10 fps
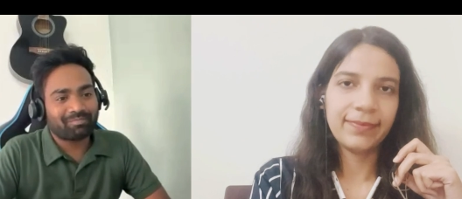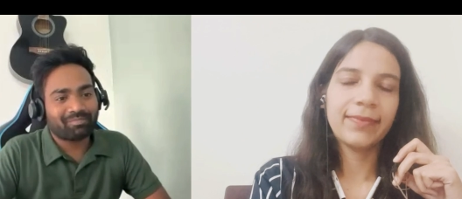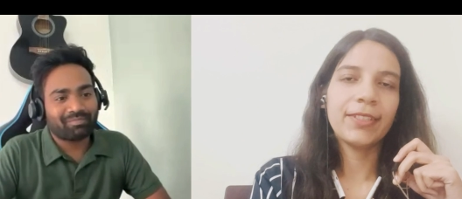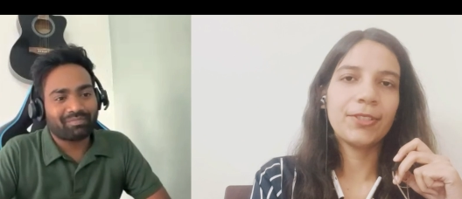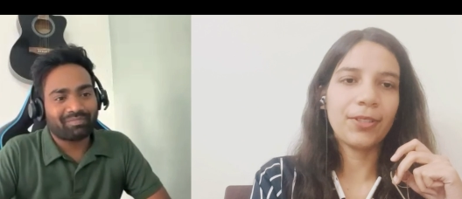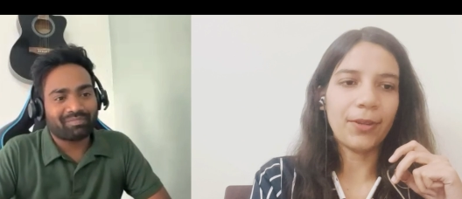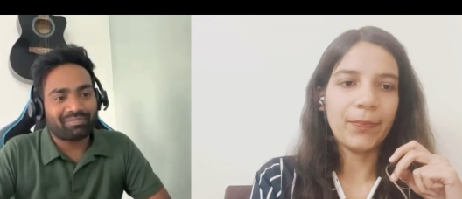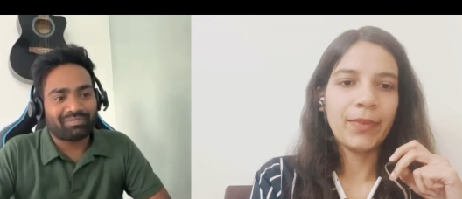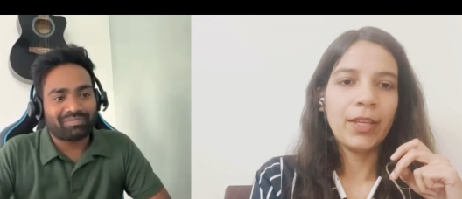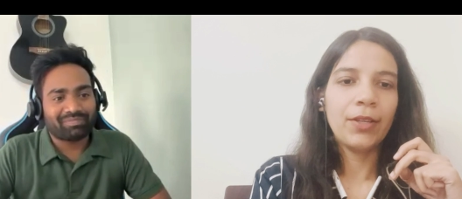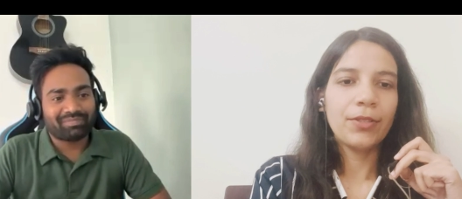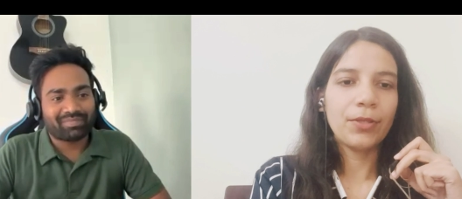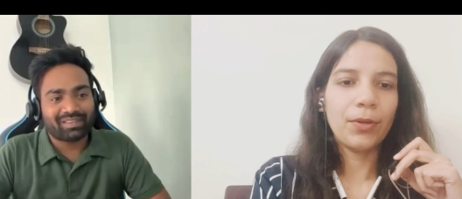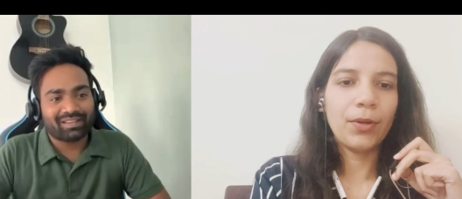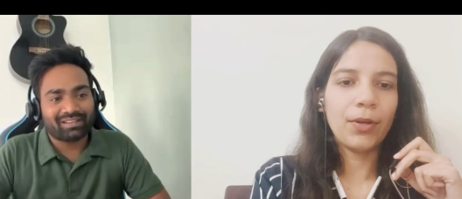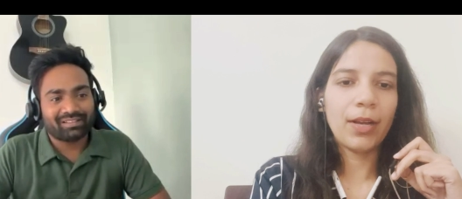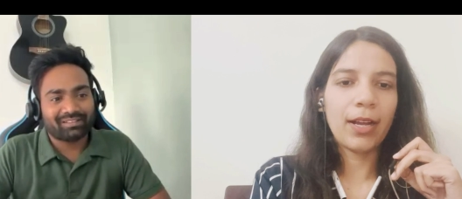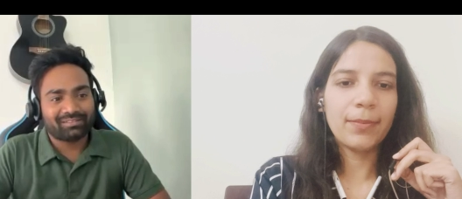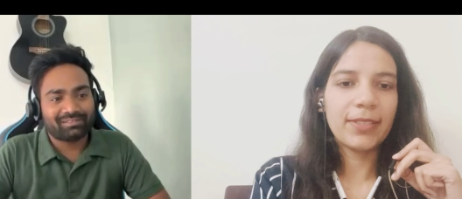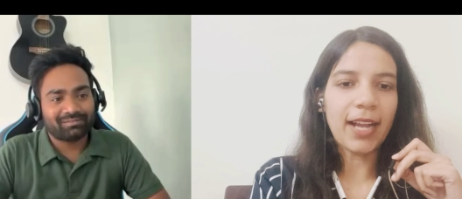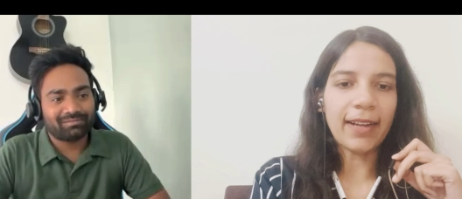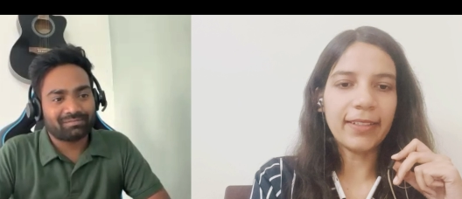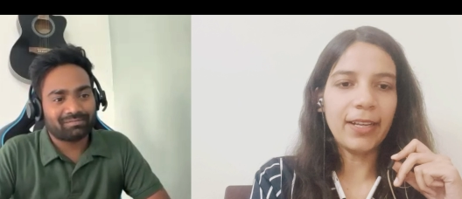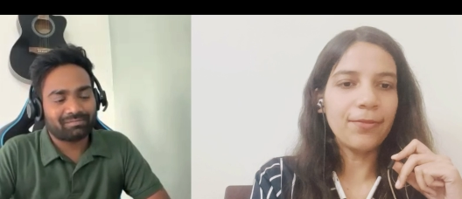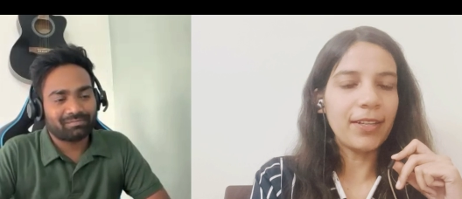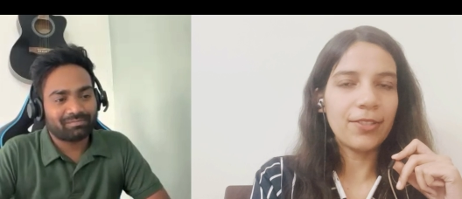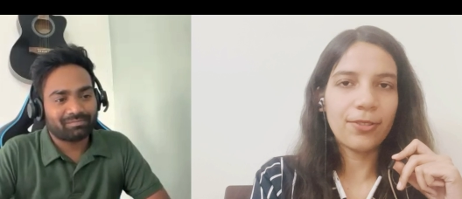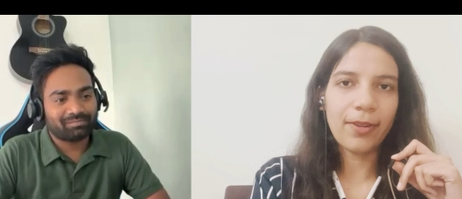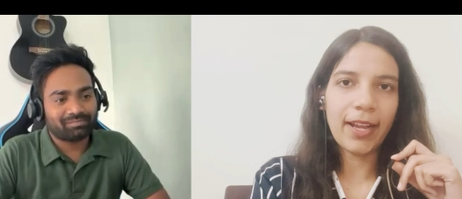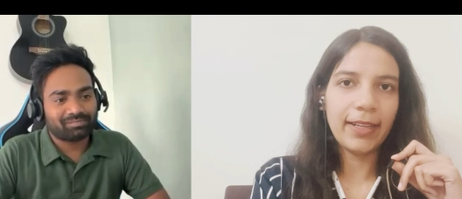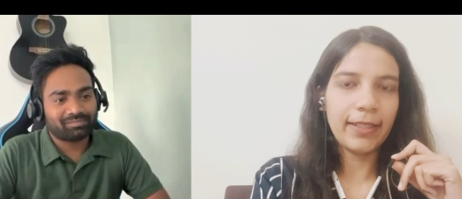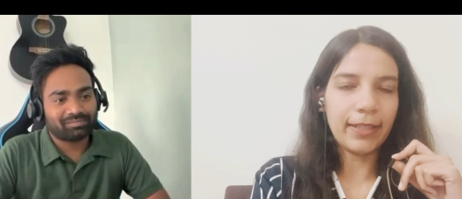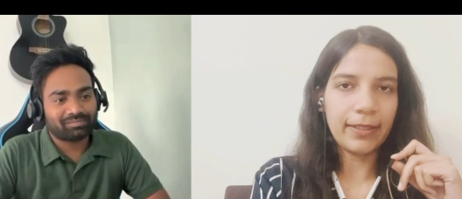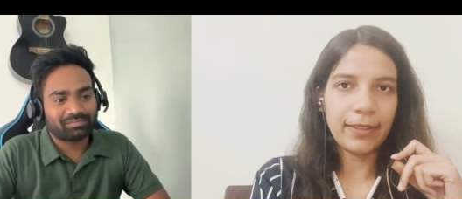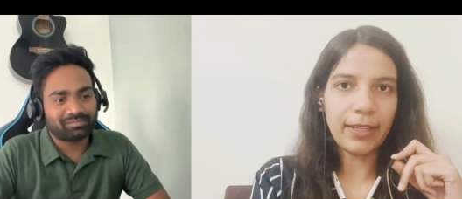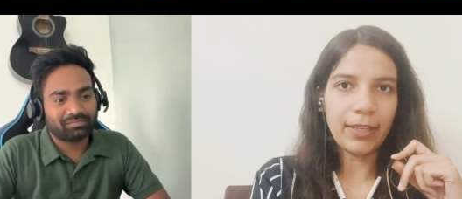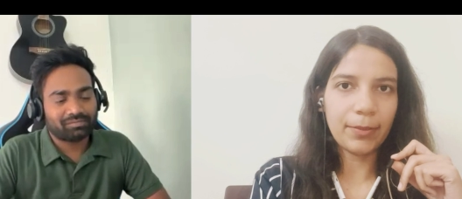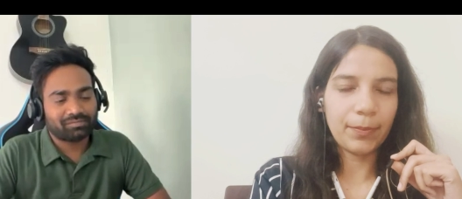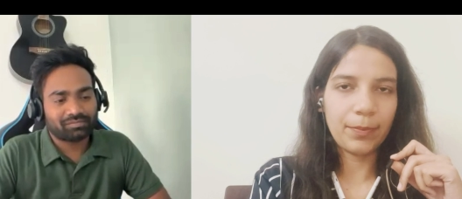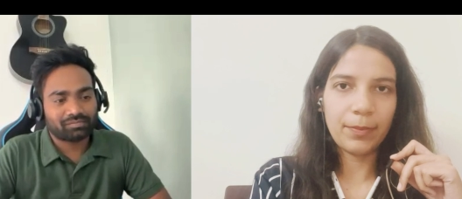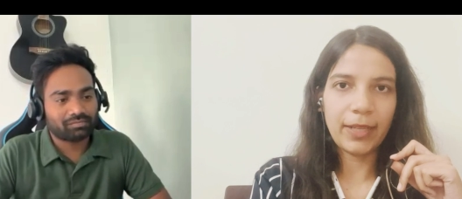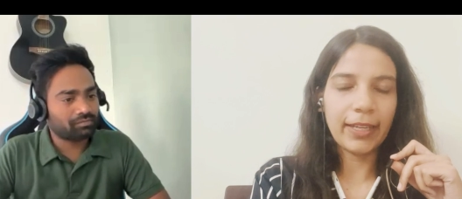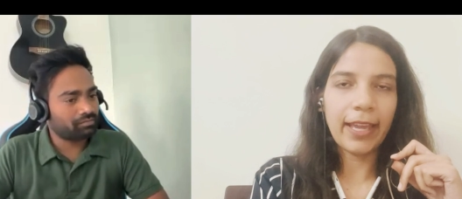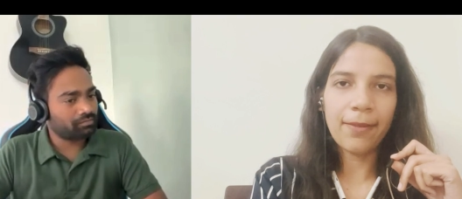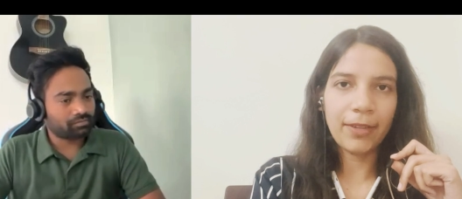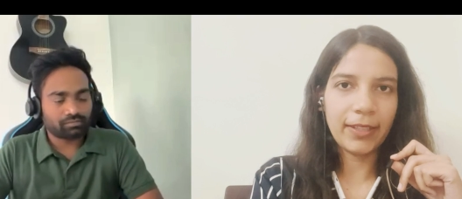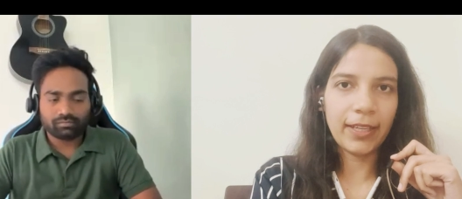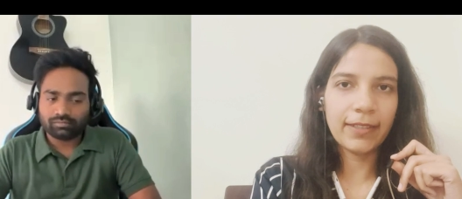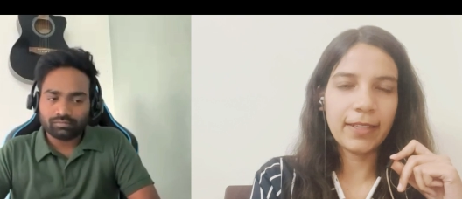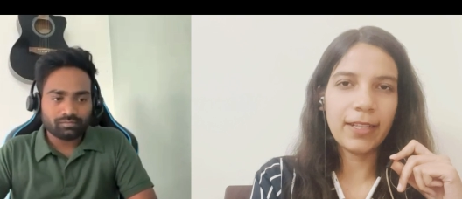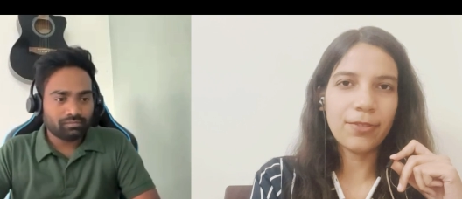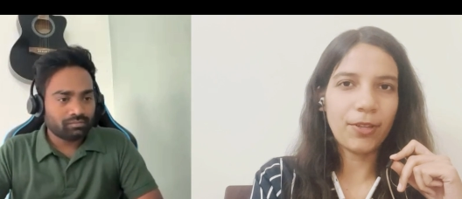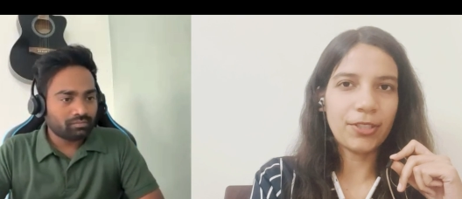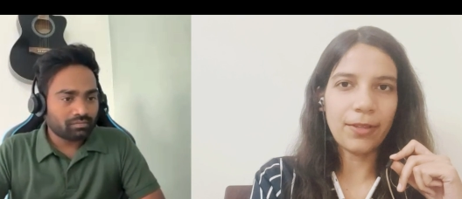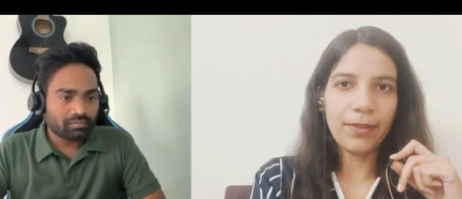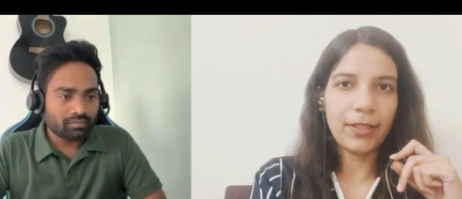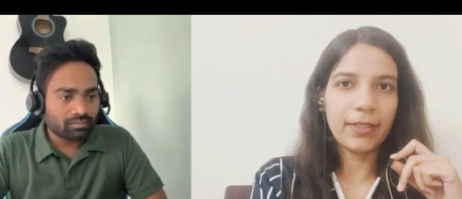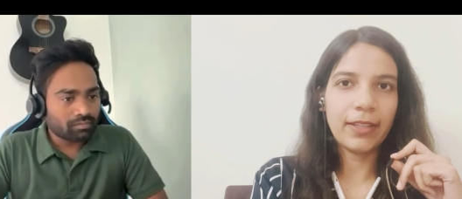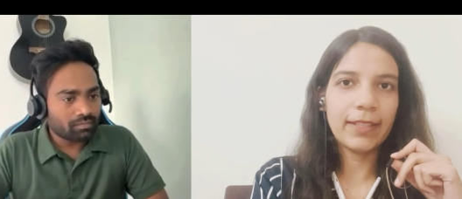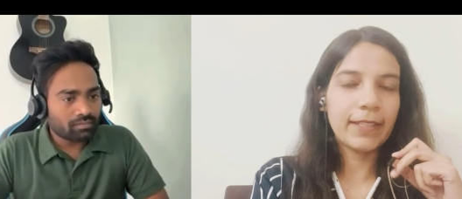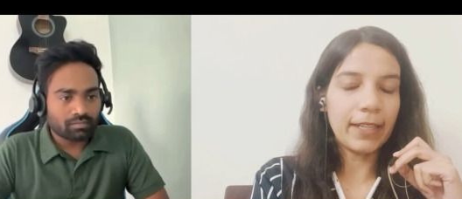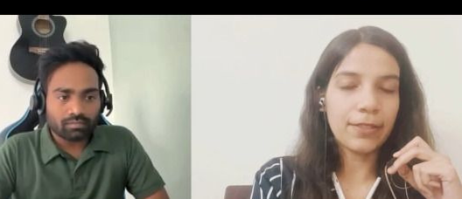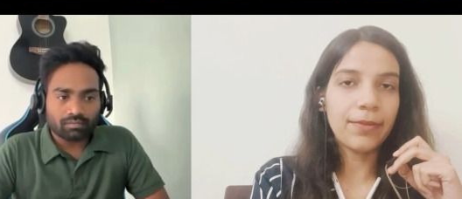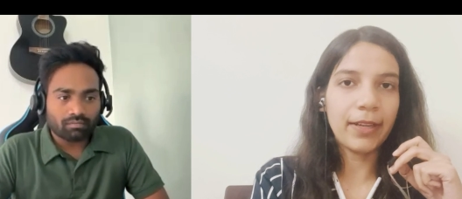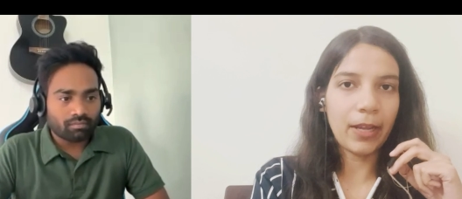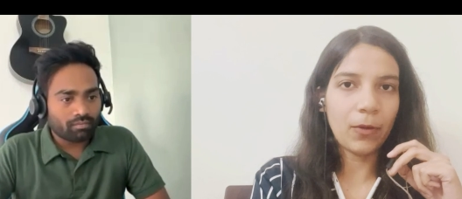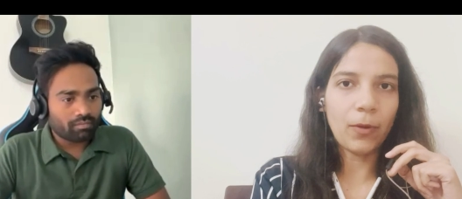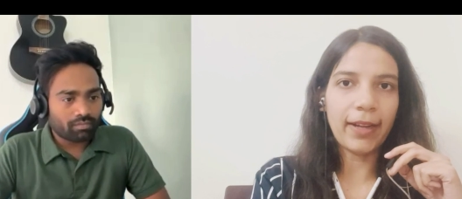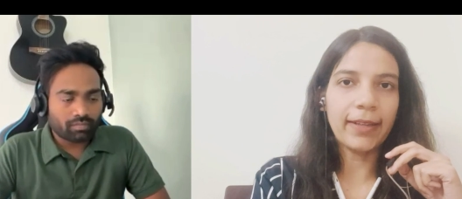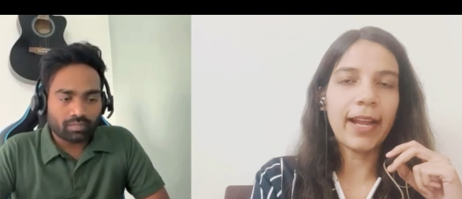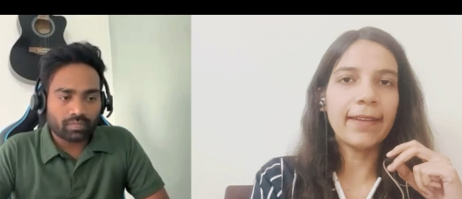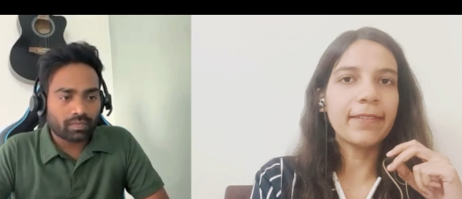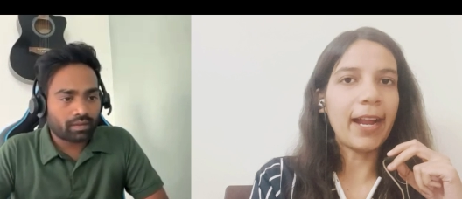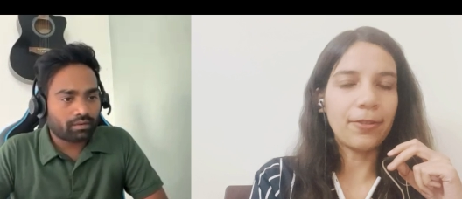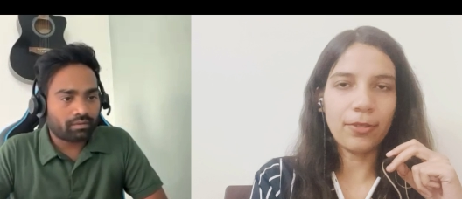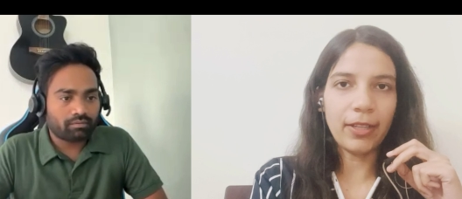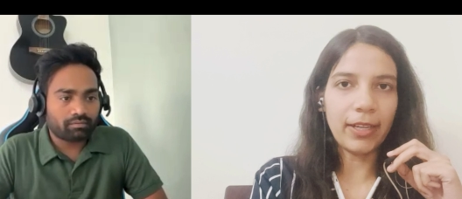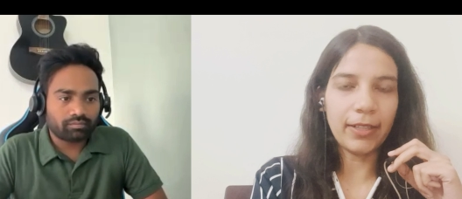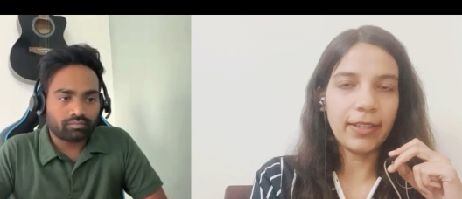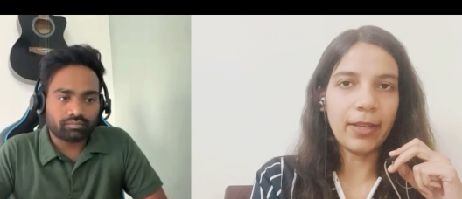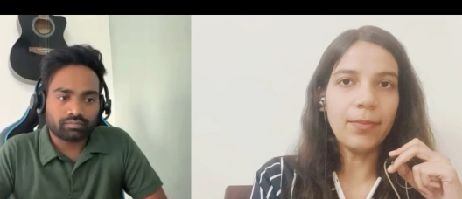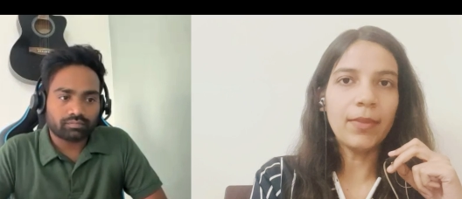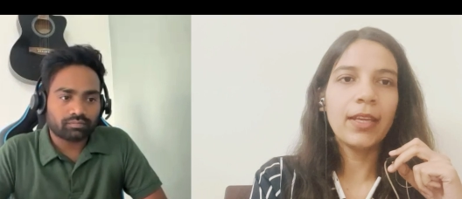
Speaker 1: Sure. So um, starting first, though, I learned the like everything skills, whatever the skills were required, I tried to learn them.